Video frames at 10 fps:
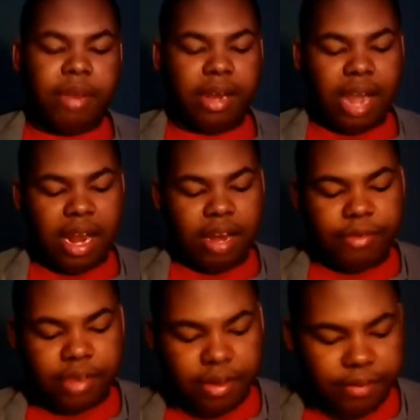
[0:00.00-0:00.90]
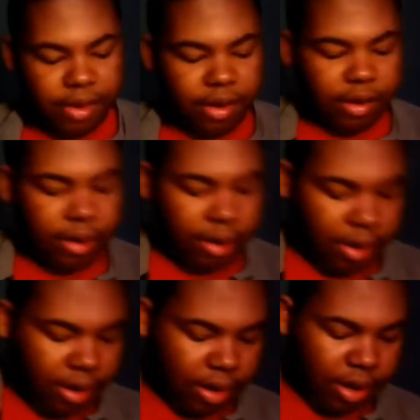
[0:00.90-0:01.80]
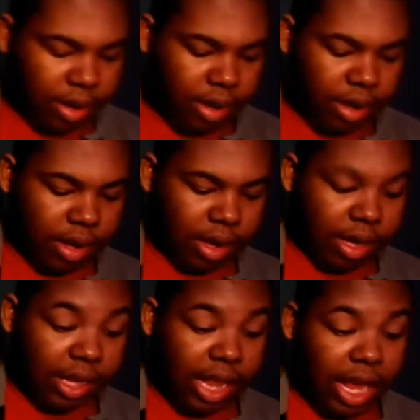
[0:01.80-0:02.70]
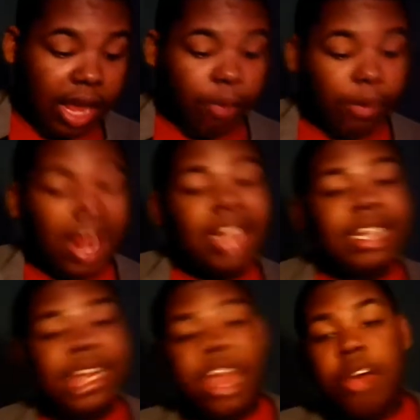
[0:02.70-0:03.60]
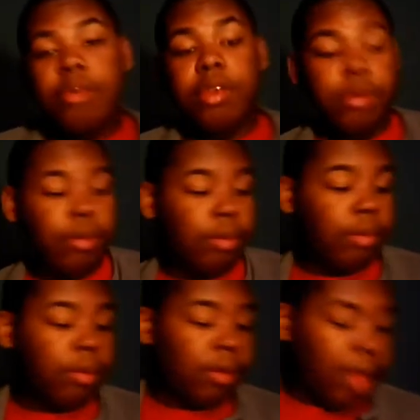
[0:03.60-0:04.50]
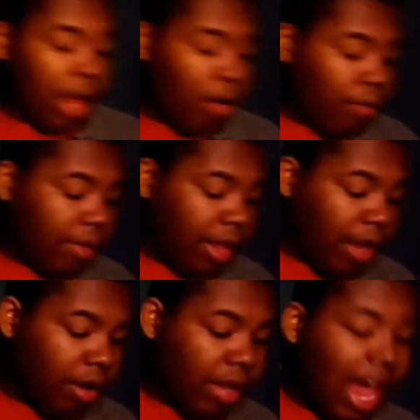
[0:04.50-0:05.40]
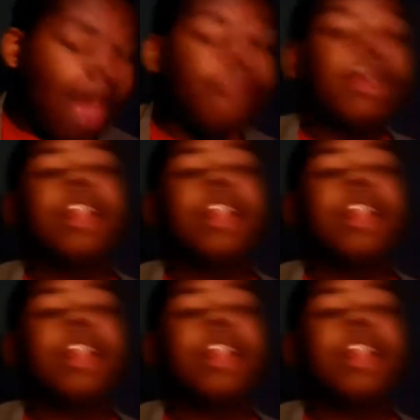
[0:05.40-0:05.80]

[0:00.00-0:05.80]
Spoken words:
put a lot of different stuff in here. Cause like when I tell you that over the years I have